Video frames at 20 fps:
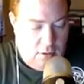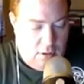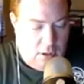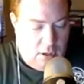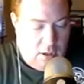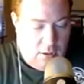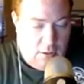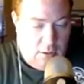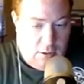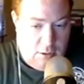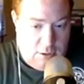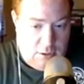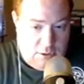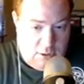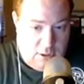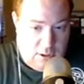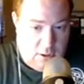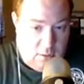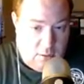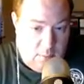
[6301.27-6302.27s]
colors
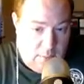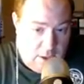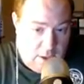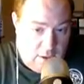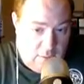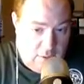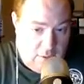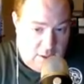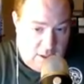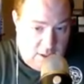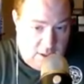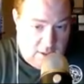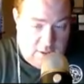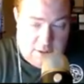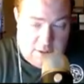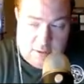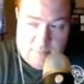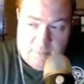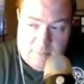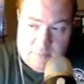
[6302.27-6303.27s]
that are better than
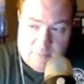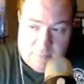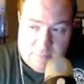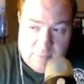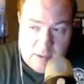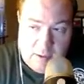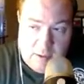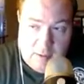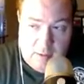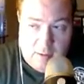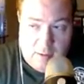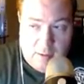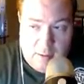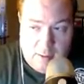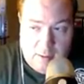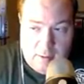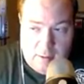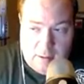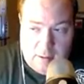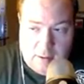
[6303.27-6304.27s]
this.
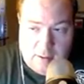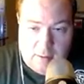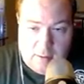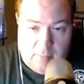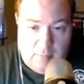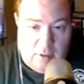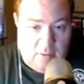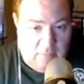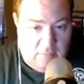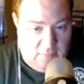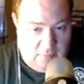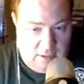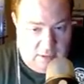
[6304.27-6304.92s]
But if